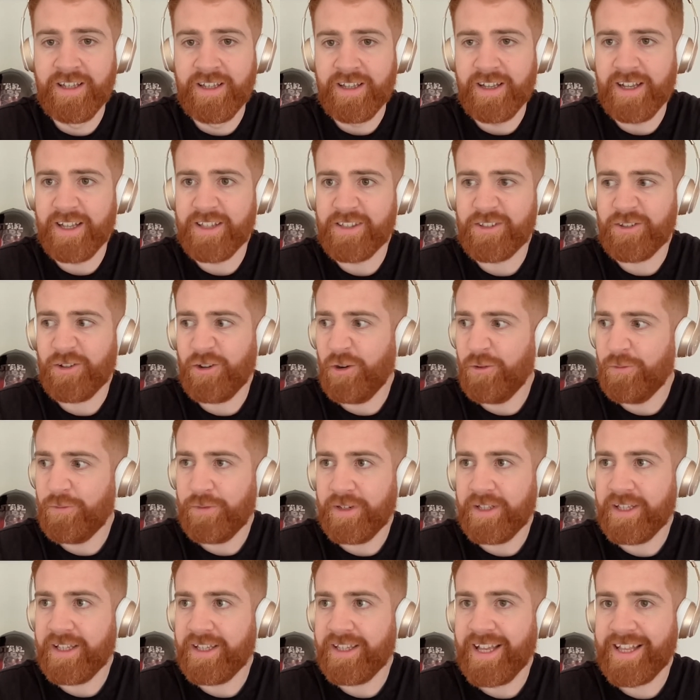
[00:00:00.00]
and to
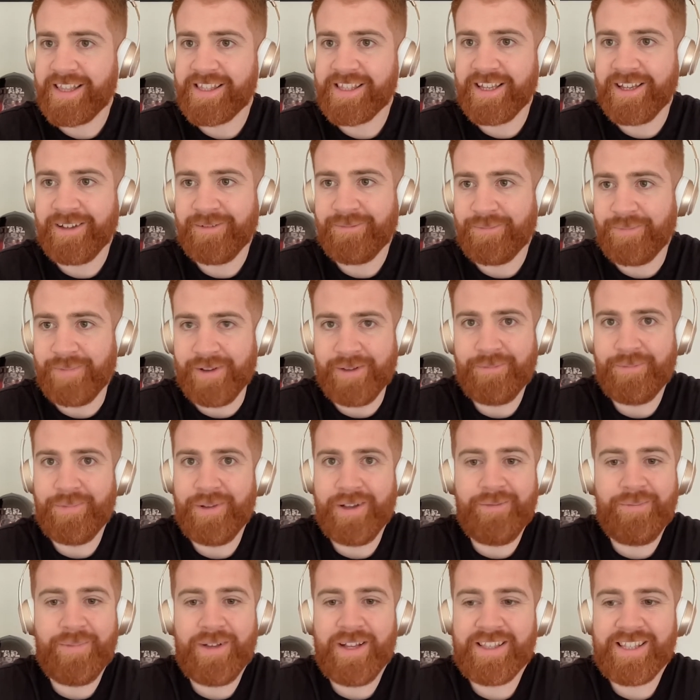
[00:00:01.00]
hopefully get it
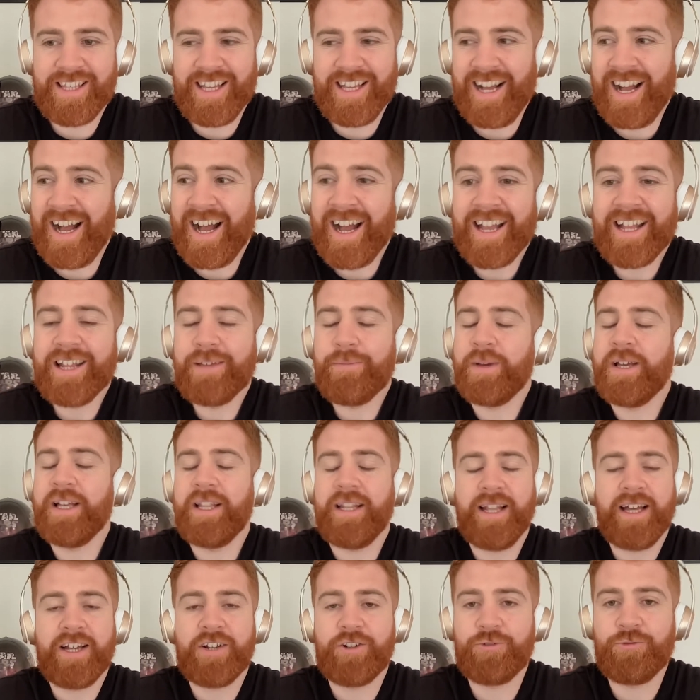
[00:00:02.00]
a tiny
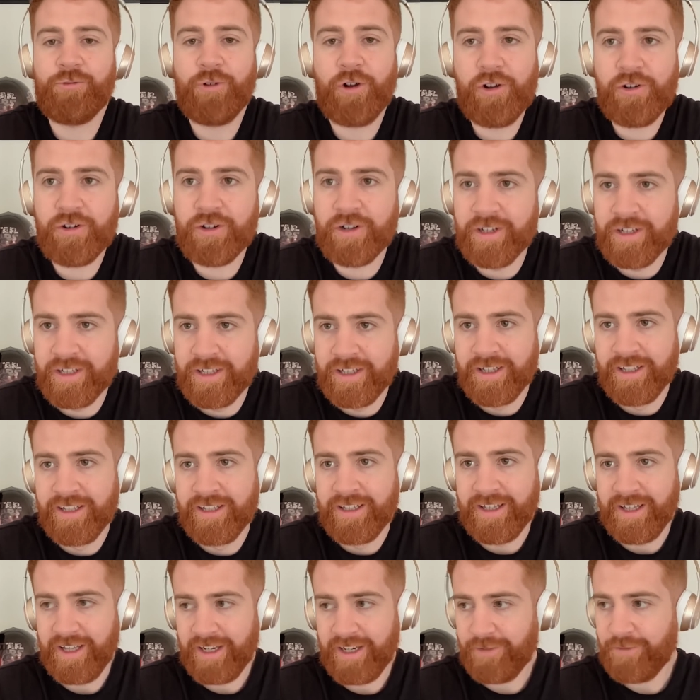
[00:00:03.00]
bit less wrong.
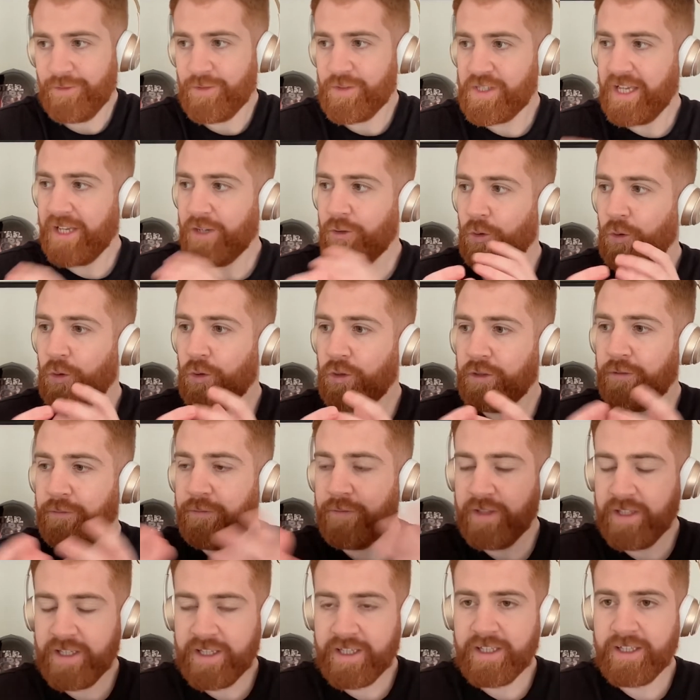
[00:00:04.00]
And if you take all of
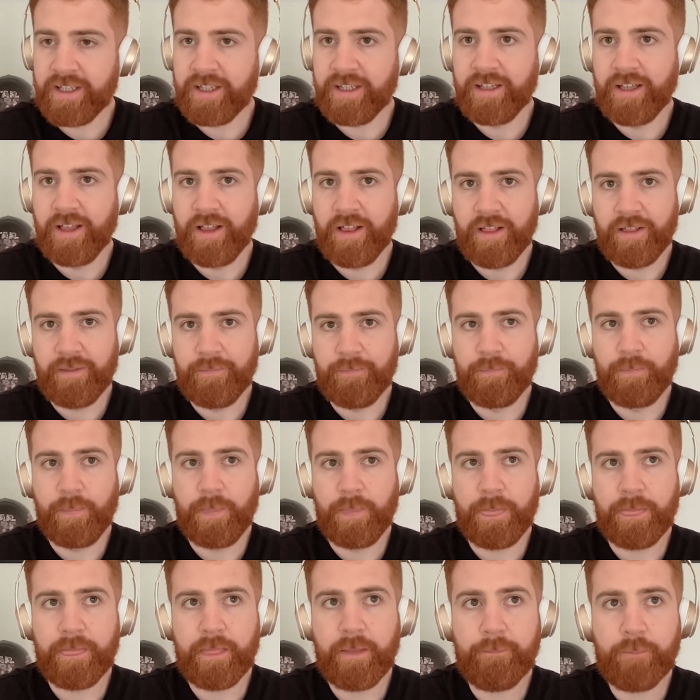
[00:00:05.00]
the
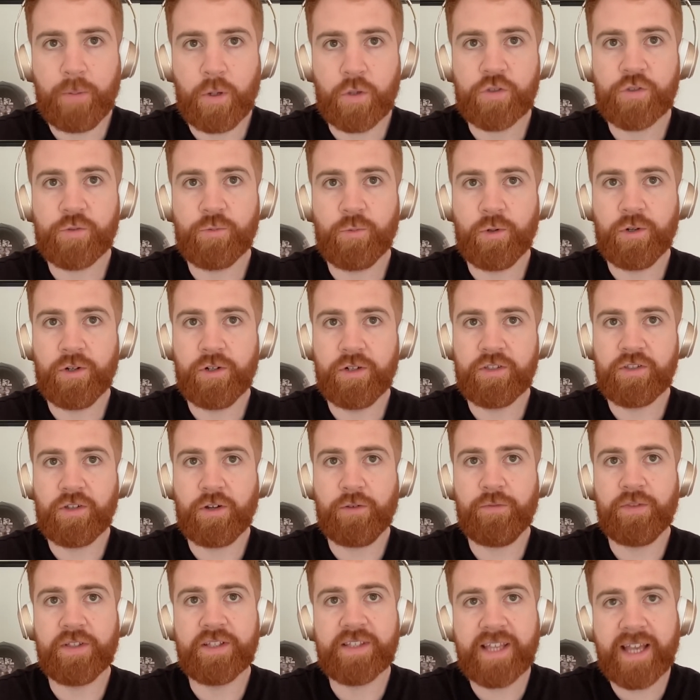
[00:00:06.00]
buzzwords
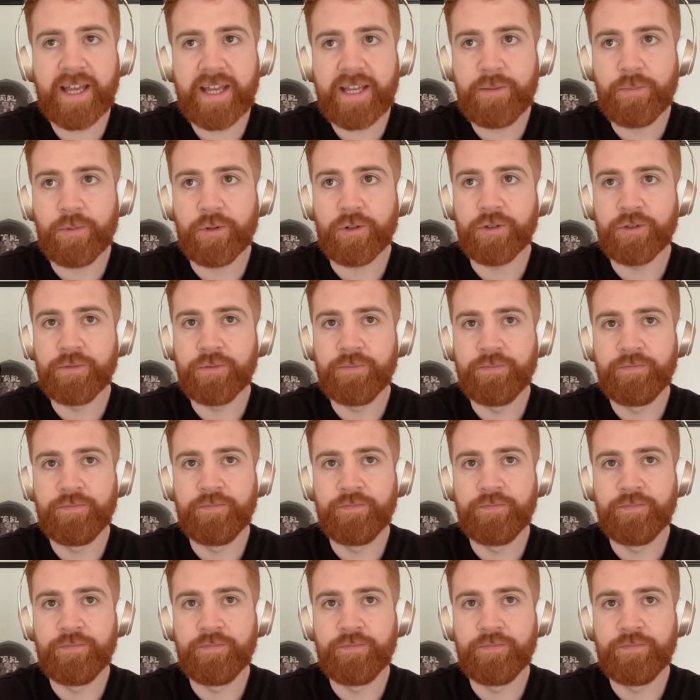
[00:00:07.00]
off the table,